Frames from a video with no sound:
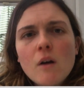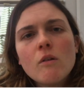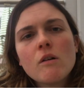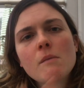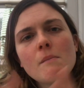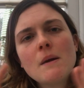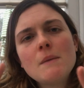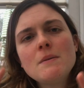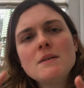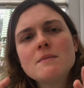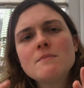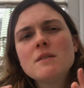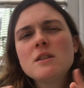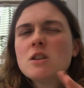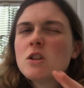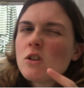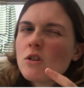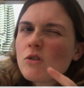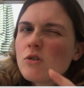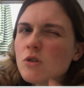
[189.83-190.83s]
or it may be something
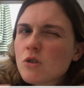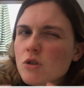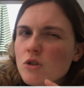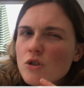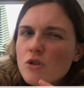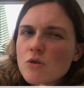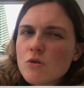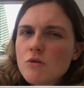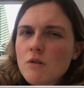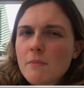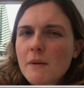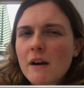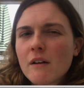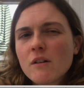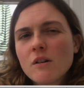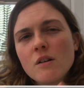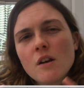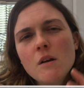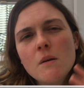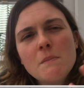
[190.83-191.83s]
that you're not sure about,
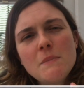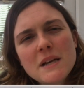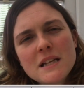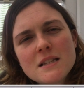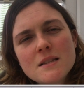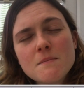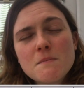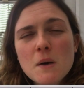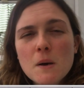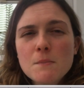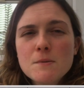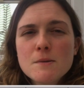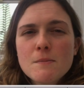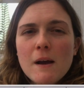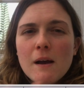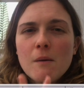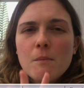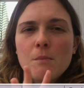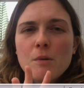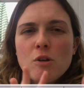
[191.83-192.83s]
you know bits and bobs about,